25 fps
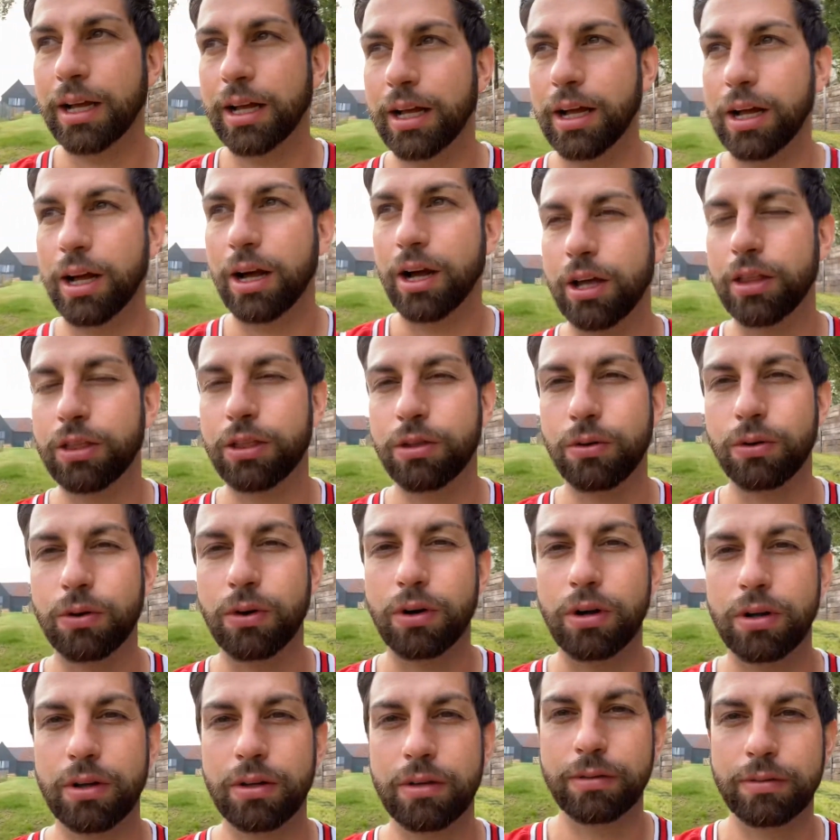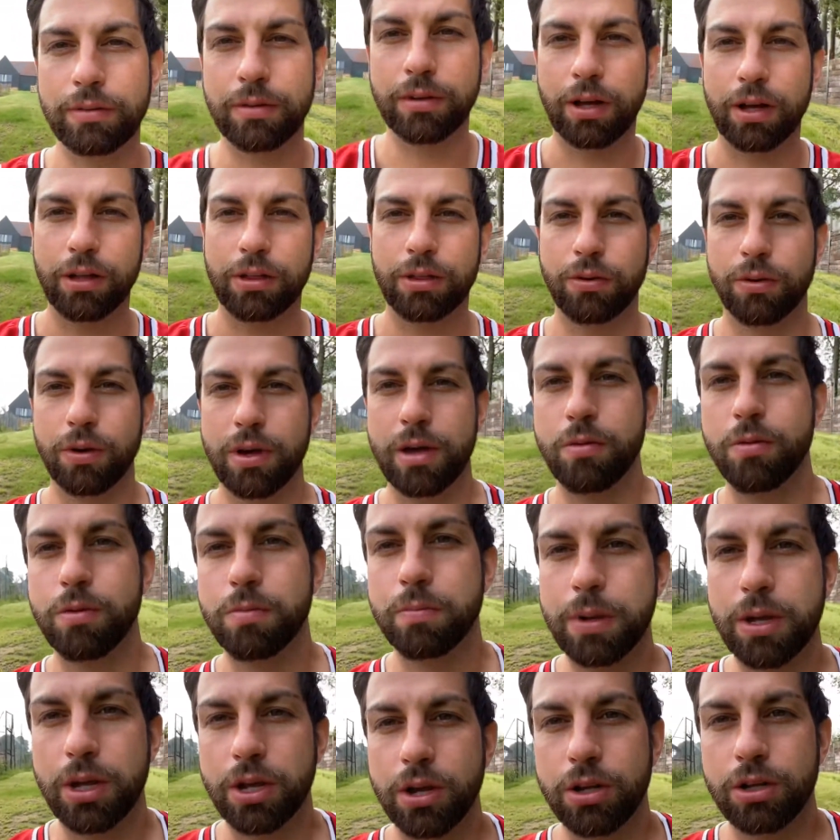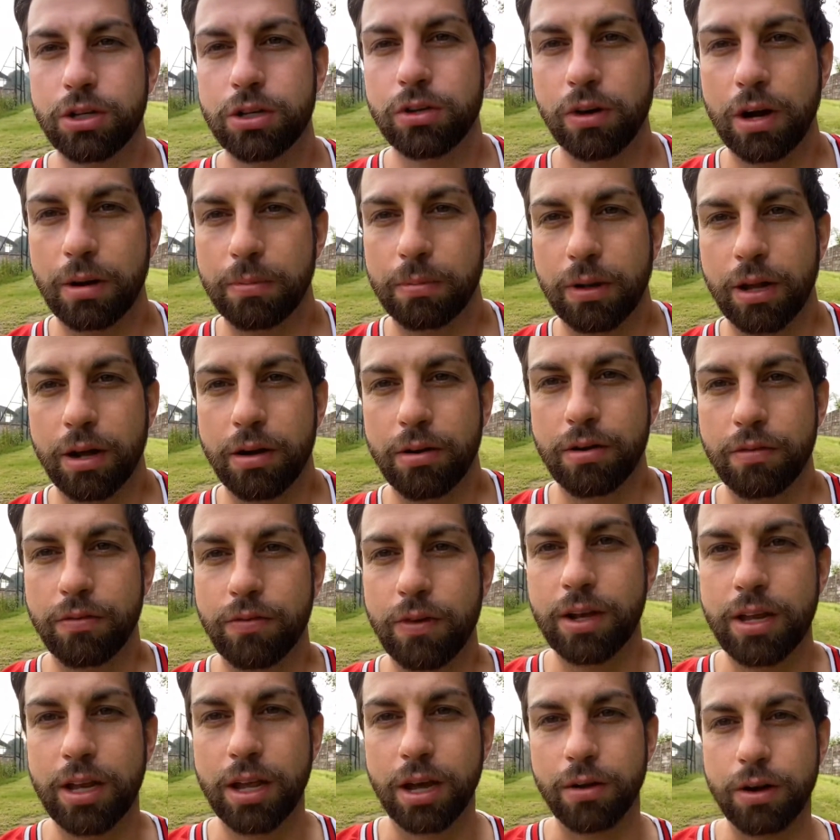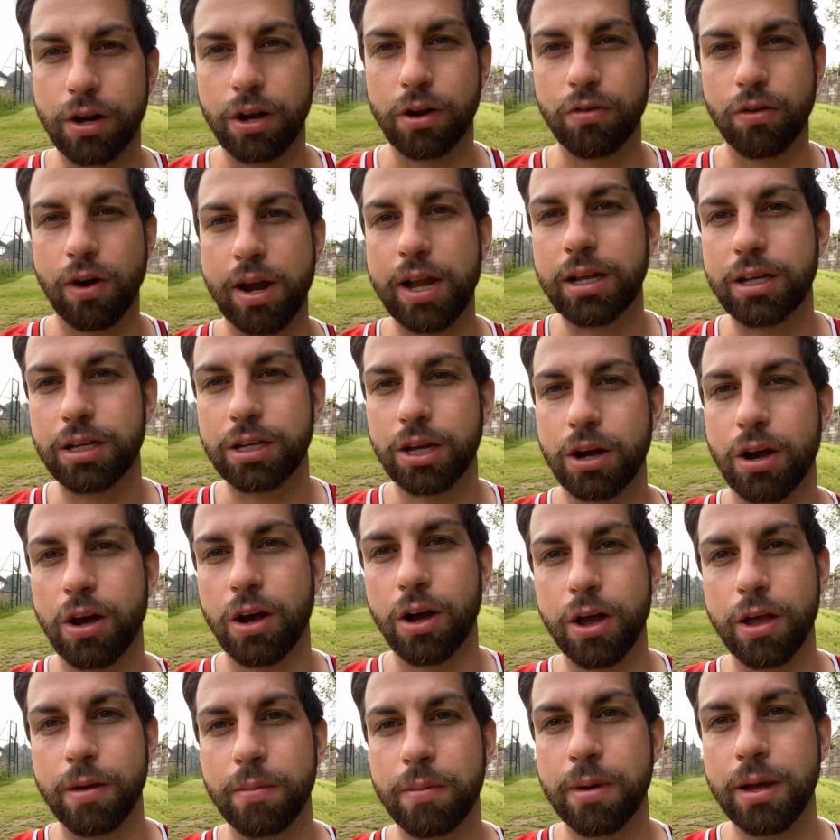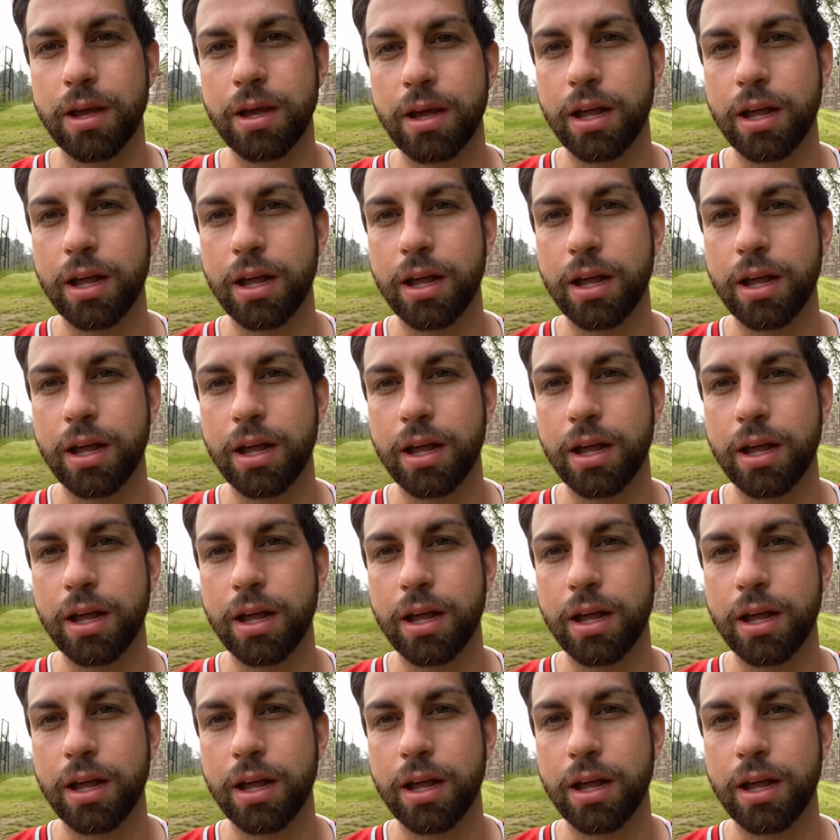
I thought it would be good to upload a video and a great time,